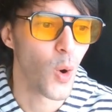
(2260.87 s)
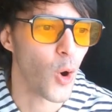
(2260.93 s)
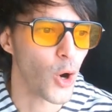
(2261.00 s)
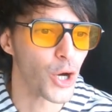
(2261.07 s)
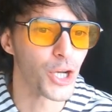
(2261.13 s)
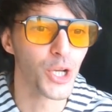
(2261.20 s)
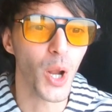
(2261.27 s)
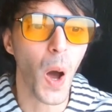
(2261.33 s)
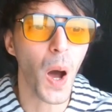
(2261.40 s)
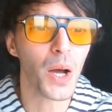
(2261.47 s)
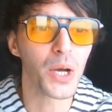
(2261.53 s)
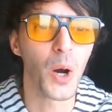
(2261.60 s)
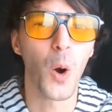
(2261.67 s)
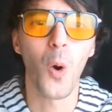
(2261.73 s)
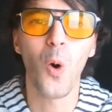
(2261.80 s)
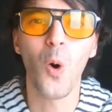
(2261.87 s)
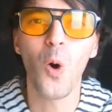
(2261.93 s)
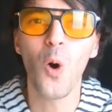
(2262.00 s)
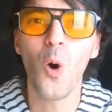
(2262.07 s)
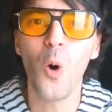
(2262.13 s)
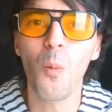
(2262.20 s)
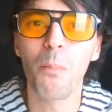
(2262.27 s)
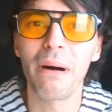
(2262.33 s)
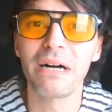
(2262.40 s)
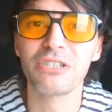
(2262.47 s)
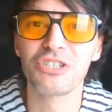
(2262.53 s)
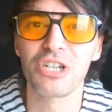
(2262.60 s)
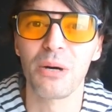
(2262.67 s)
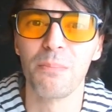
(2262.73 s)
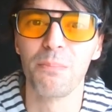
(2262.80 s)
Or knock a whole
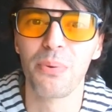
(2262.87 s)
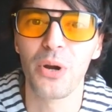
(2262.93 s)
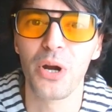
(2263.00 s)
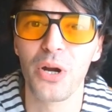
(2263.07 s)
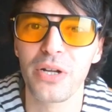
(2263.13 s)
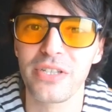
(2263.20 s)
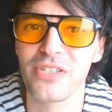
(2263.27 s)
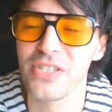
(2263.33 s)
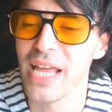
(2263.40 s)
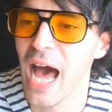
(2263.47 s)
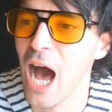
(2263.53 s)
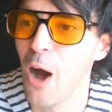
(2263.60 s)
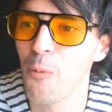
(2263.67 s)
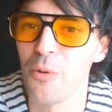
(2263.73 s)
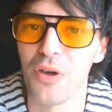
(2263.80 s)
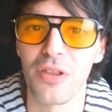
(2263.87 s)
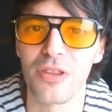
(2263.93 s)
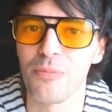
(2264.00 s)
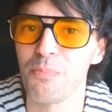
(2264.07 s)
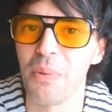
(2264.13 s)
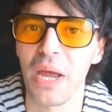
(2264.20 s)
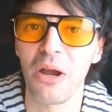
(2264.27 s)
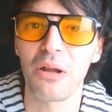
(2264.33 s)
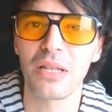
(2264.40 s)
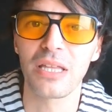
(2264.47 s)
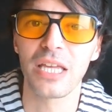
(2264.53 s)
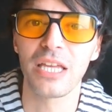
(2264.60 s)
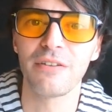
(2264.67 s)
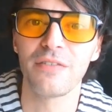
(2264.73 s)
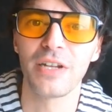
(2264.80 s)
bunch of birds down with
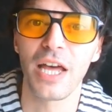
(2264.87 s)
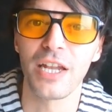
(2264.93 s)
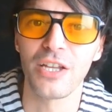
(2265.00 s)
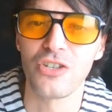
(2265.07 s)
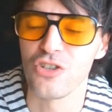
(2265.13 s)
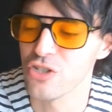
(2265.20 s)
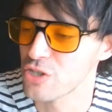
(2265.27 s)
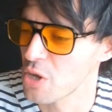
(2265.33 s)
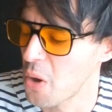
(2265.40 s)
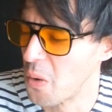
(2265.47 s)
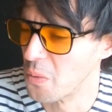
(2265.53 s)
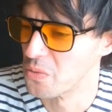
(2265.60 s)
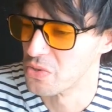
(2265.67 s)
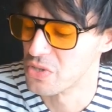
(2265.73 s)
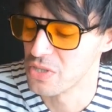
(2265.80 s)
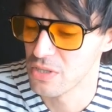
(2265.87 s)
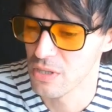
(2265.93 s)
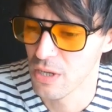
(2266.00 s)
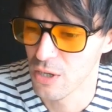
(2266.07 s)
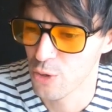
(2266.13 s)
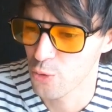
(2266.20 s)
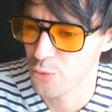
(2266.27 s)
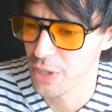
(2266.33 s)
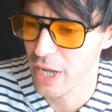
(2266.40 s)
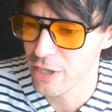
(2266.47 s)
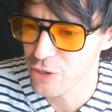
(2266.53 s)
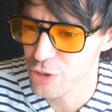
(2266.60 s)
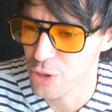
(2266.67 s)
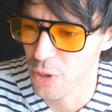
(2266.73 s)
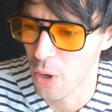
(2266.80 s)
barely even any stones.
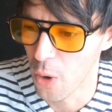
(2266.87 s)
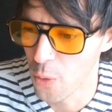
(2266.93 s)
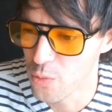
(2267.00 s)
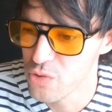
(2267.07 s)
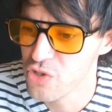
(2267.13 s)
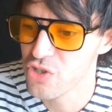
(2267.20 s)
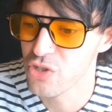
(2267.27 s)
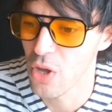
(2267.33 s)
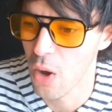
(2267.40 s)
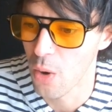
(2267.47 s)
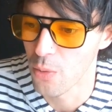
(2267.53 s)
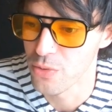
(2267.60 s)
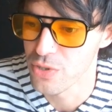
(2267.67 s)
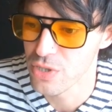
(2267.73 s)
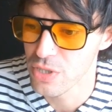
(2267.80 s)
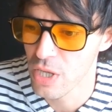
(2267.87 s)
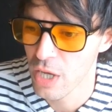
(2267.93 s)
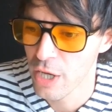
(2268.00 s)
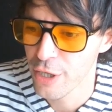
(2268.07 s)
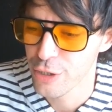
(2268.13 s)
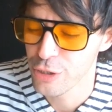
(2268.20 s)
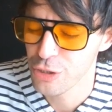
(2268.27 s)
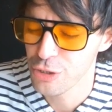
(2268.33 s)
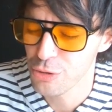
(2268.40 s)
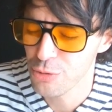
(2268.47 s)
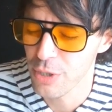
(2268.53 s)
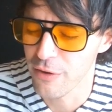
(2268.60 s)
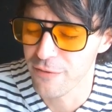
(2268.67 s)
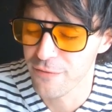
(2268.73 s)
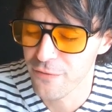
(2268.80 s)
Create your own stones.
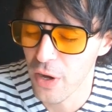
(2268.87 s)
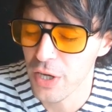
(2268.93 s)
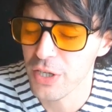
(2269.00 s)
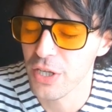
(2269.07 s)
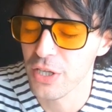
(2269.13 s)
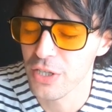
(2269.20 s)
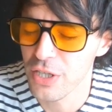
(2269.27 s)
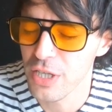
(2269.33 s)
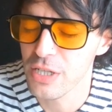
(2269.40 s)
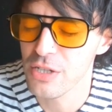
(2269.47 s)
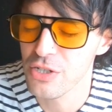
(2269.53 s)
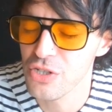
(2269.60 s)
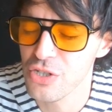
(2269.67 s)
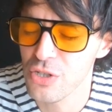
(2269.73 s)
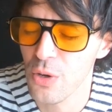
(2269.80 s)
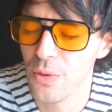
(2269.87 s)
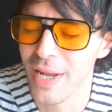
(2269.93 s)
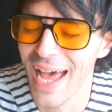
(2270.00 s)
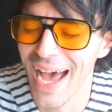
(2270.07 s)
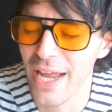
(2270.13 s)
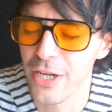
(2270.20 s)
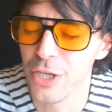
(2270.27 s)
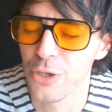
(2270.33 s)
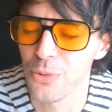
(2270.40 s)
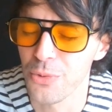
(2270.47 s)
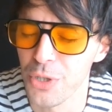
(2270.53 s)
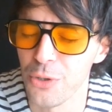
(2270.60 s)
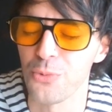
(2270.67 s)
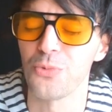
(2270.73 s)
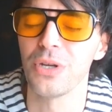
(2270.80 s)
Shoot a fucking kidney stone out of
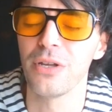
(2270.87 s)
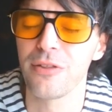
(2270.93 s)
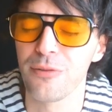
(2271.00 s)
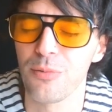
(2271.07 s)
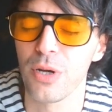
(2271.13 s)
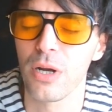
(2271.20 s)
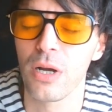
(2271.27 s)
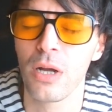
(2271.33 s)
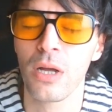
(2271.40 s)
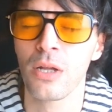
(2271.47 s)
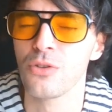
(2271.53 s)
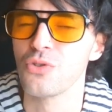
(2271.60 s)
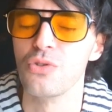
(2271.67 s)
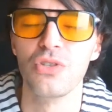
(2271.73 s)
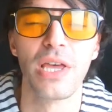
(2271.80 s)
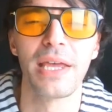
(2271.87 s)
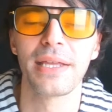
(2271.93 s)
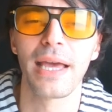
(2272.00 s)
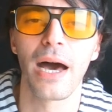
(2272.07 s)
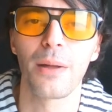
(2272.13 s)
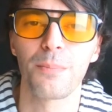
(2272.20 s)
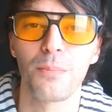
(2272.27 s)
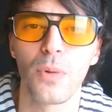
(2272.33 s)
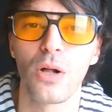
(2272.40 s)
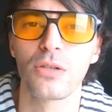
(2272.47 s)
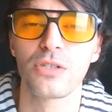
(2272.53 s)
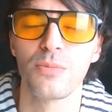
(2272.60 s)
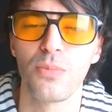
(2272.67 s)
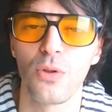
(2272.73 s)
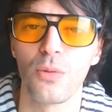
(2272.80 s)
your urethra to take out
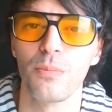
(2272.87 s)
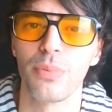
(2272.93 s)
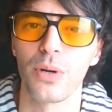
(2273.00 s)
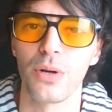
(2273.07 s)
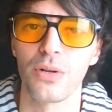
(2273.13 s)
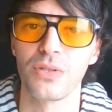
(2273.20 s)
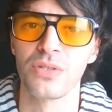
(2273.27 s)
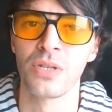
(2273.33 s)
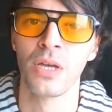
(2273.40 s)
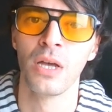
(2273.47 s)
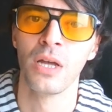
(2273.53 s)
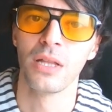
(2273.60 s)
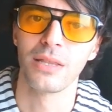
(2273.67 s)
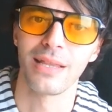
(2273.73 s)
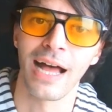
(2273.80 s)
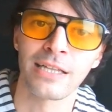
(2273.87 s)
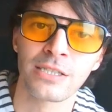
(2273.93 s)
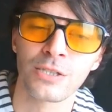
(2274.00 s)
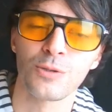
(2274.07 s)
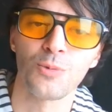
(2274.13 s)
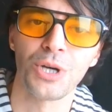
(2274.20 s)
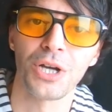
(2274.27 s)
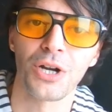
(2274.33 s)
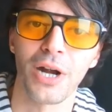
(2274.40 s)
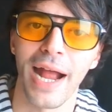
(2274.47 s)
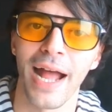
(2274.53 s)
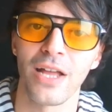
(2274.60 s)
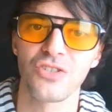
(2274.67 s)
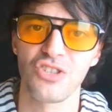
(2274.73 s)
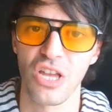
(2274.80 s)
multiple birds. That's the way our
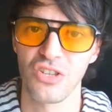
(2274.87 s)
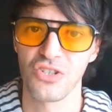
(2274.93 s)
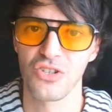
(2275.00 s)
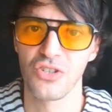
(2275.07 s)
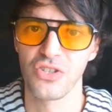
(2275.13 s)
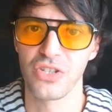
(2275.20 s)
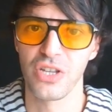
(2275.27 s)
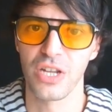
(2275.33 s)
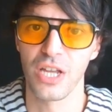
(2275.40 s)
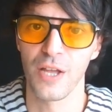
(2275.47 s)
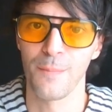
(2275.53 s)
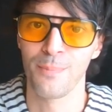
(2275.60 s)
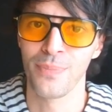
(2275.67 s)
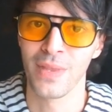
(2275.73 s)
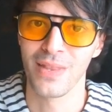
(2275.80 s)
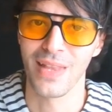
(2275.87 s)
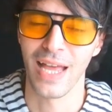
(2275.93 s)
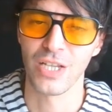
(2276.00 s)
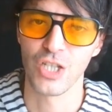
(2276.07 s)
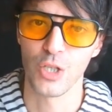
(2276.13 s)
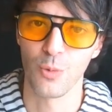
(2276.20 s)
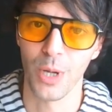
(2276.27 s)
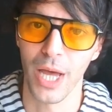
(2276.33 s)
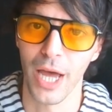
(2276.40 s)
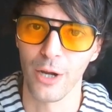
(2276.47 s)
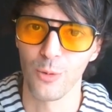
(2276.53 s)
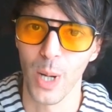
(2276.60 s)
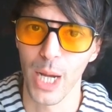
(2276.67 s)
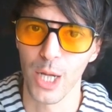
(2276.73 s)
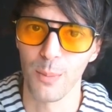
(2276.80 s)
ancestors did it. That's the way
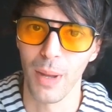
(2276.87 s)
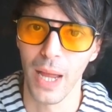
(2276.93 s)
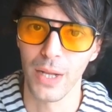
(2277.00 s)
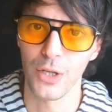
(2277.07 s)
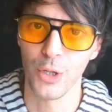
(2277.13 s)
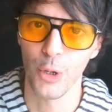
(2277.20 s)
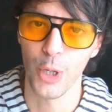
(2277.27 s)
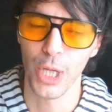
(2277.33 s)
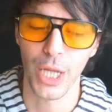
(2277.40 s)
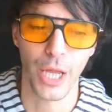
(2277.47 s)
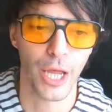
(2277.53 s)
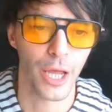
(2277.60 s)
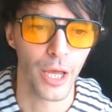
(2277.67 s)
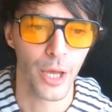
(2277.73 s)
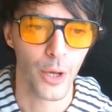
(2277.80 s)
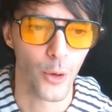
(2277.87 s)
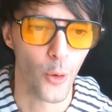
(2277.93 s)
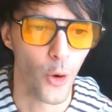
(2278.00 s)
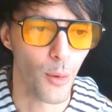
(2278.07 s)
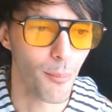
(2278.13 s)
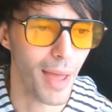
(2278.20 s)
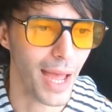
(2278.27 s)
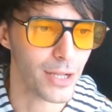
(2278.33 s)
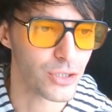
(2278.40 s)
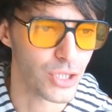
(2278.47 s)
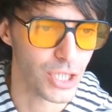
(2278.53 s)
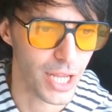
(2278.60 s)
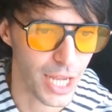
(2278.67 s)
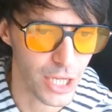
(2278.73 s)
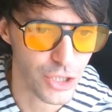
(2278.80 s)
I recommend doing it. Going back
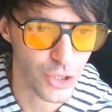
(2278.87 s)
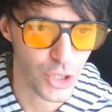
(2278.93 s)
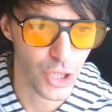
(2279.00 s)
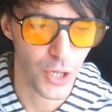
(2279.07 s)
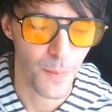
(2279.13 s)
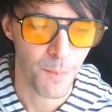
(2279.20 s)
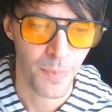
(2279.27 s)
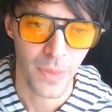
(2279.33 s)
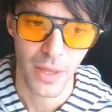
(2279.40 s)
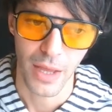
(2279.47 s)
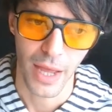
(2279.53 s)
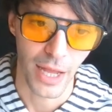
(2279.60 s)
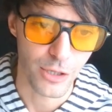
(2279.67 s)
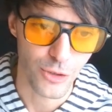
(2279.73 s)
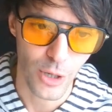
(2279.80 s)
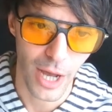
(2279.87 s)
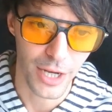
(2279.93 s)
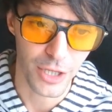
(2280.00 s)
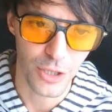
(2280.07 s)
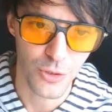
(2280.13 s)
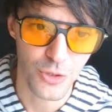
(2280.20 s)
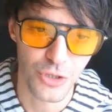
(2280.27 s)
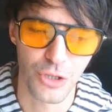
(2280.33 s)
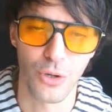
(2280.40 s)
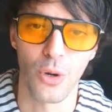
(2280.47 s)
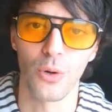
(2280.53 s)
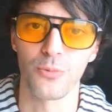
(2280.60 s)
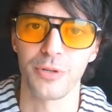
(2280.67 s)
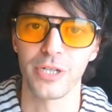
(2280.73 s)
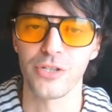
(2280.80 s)
to nature and trying to use your
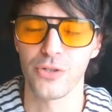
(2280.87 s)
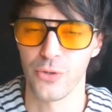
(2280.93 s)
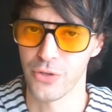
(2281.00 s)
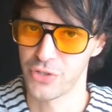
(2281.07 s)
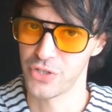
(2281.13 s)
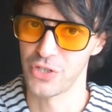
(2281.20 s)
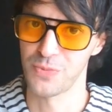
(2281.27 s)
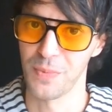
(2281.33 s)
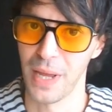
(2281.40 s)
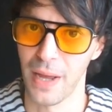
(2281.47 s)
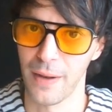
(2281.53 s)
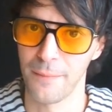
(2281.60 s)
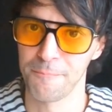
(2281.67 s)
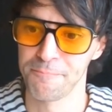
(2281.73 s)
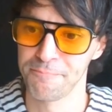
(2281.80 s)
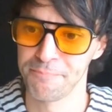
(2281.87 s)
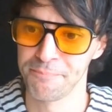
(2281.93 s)
own resources, man.